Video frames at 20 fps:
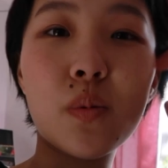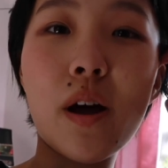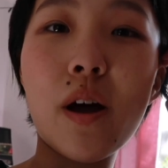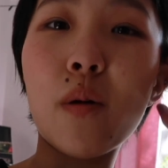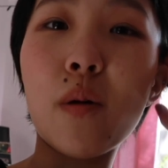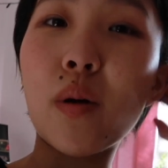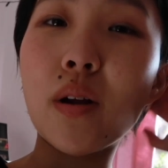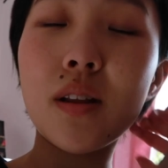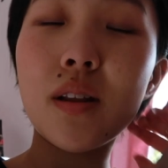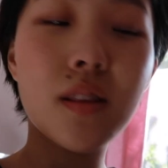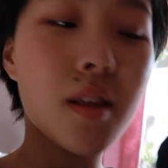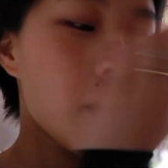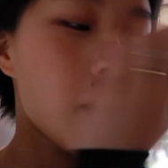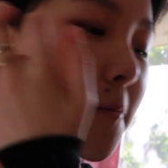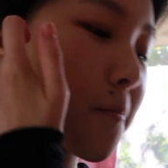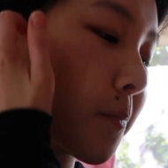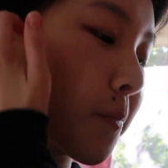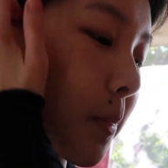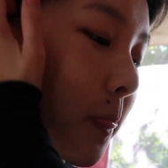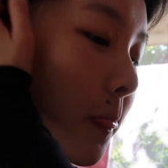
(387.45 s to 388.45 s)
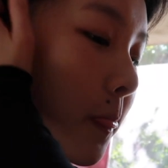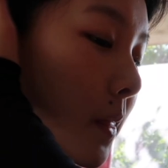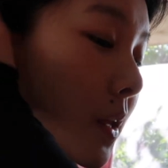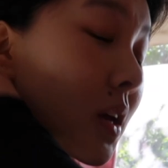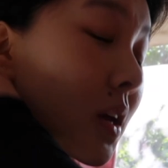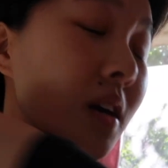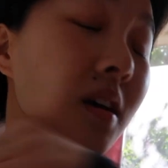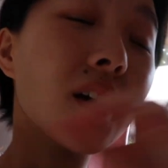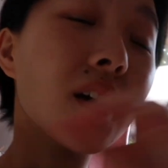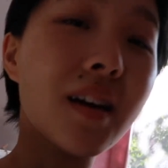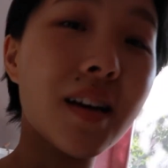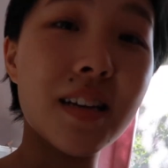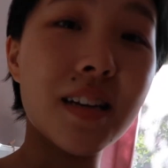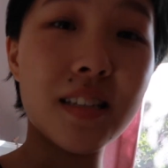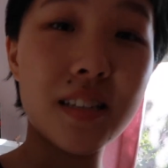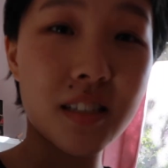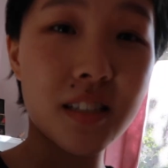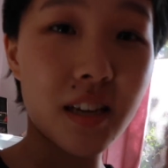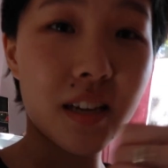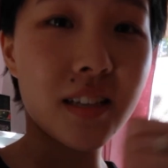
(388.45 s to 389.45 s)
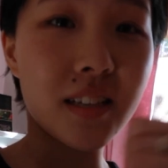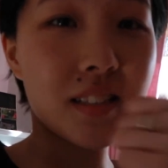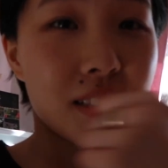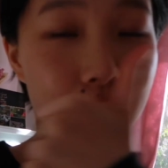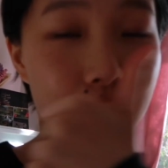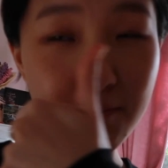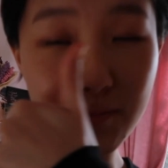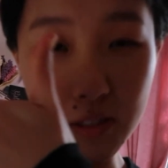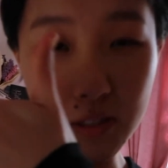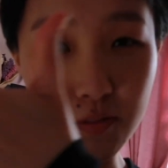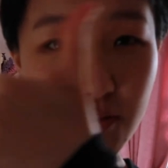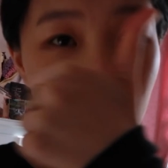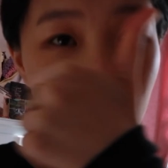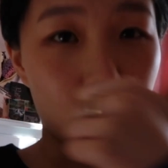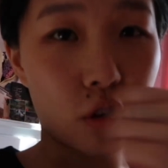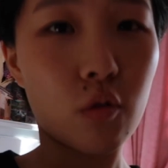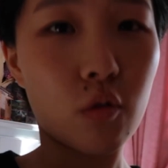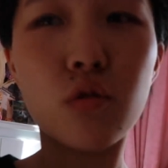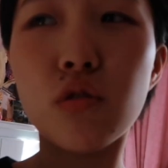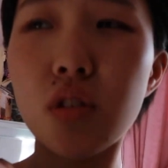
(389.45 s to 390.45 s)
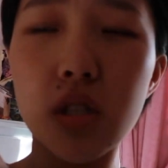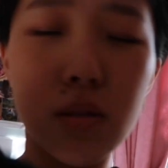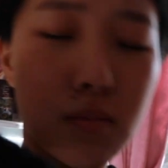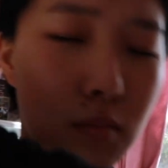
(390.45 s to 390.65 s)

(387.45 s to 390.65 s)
why I went in there. And it's very good. Also, it